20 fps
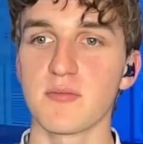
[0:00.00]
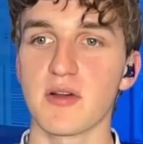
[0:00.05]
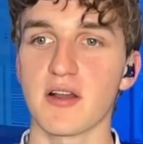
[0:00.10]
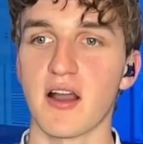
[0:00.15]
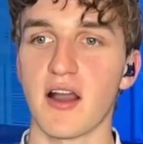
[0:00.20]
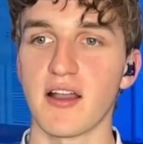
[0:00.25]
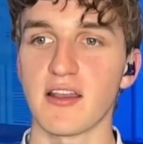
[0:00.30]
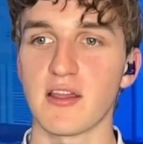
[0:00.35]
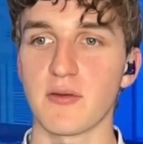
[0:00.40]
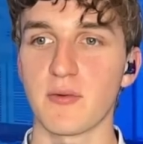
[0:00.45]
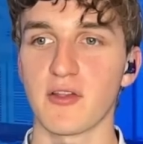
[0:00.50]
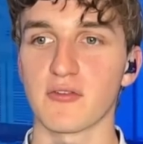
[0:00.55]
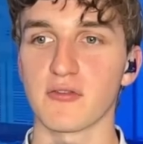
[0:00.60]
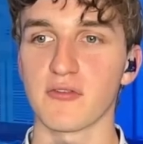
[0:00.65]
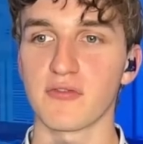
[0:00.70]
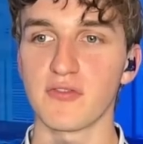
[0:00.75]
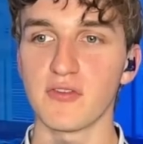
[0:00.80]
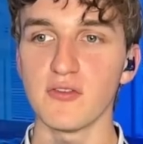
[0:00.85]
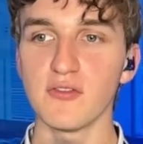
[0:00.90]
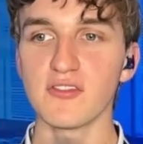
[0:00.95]
but Kanye West
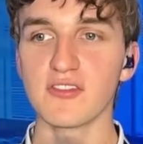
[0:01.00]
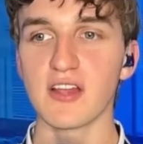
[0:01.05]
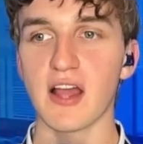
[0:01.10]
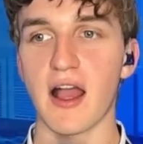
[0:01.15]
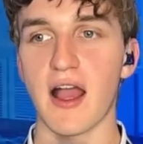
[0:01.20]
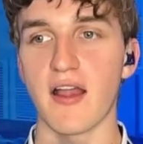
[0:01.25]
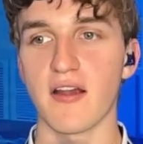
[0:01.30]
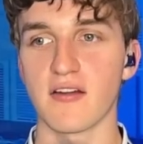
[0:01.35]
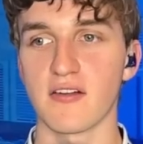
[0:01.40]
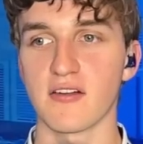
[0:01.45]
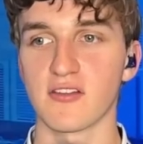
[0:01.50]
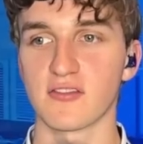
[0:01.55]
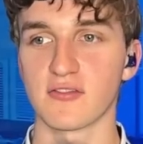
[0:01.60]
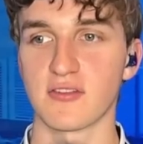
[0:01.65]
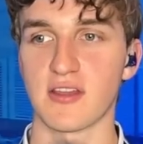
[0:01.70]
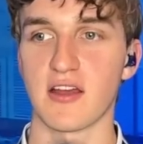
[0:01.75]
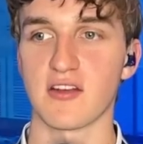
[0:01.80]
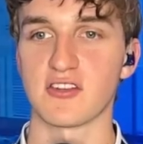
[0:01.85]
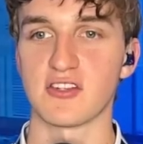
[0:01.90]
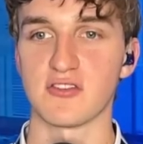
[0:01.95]
refused to hire her, so
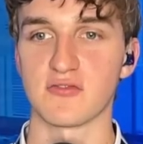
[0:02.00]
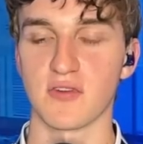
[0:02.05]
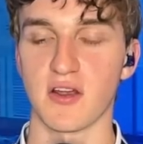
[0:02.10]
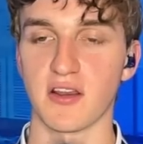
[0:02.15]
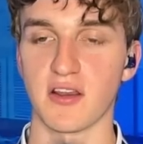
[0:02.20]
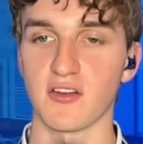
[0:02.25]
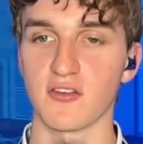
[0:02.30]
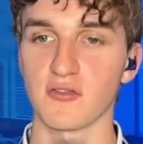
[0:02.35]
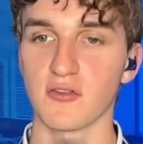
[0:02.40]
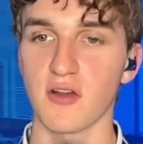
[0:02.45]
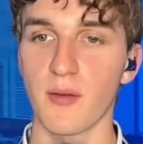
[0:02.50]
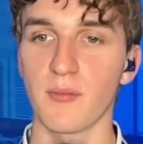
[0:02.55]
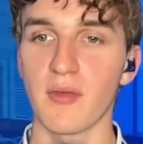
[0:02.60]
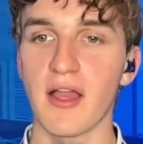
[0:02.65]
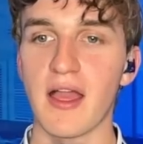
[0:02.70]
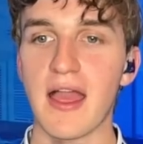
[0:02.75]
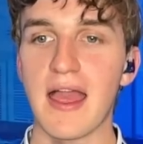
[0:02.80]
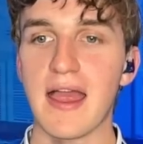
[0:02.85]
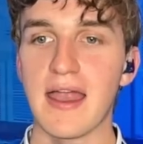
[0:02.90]
now she's running to Trump.